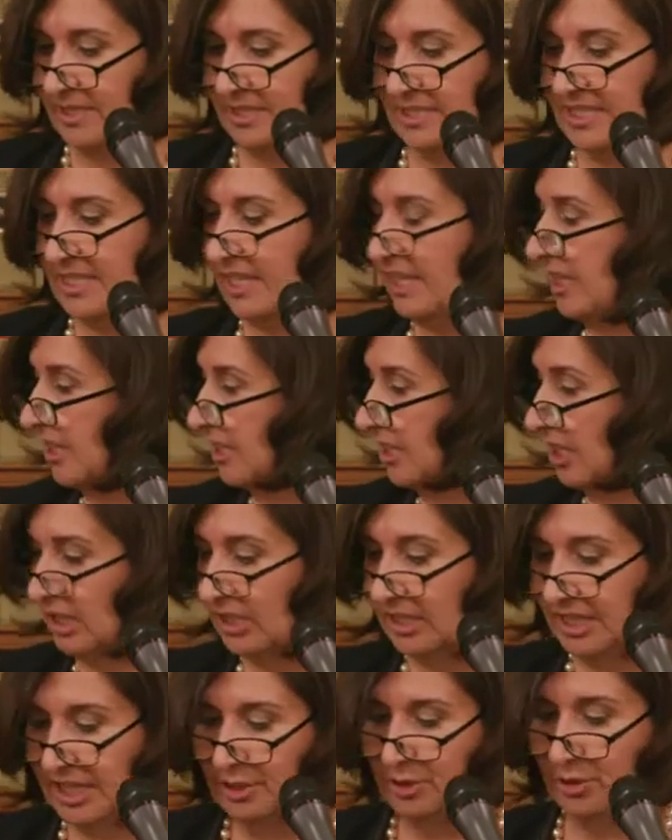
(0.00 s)
has taken a
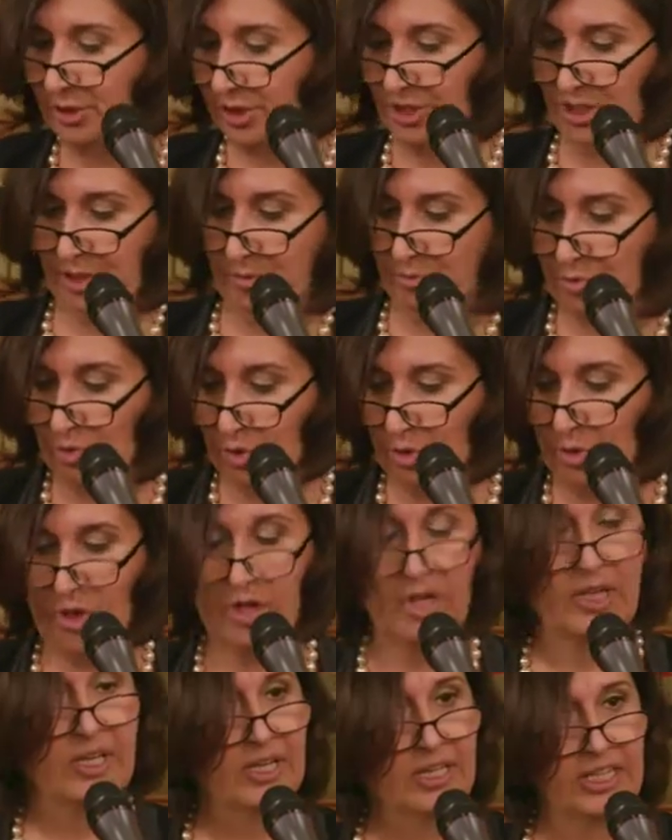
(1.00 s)
leadership
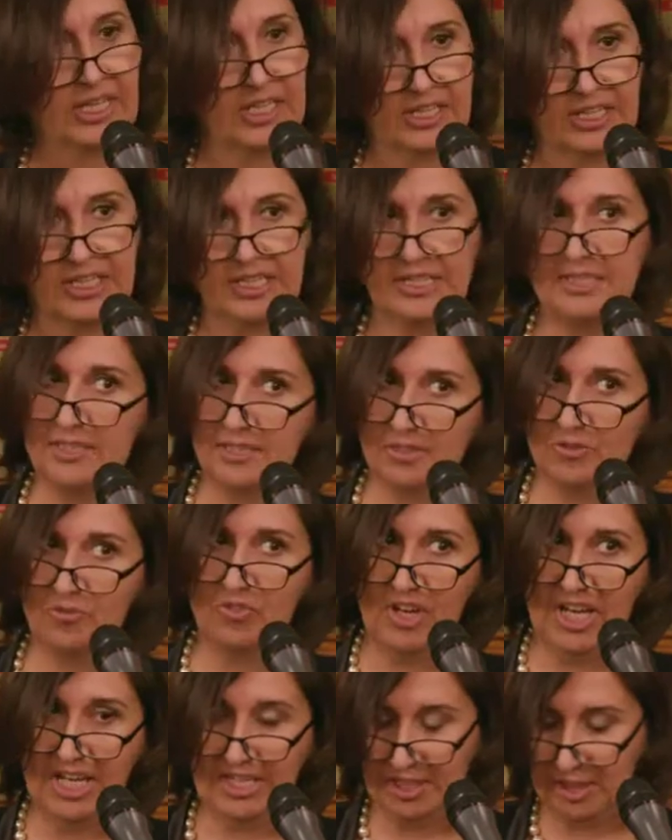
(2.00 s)
role in these
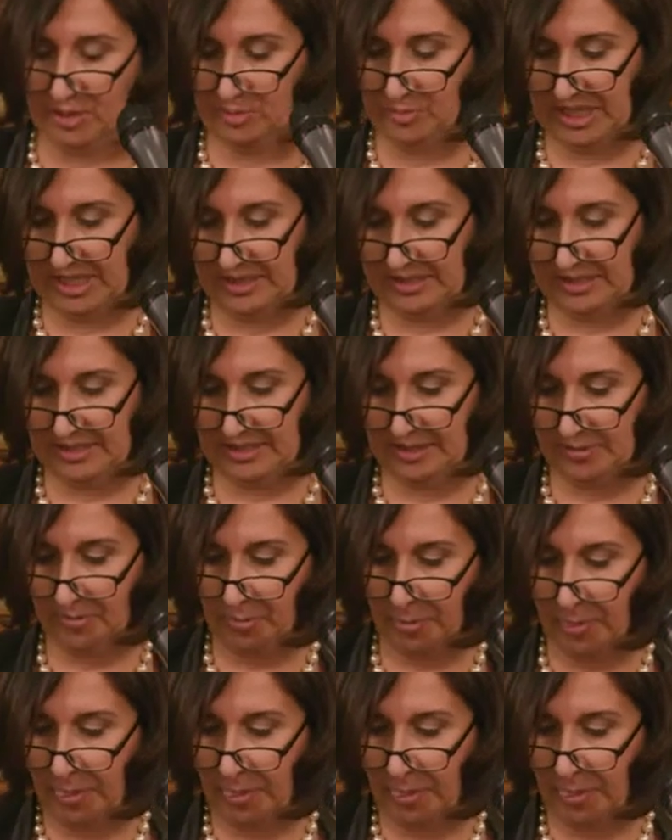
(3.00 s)
advancements.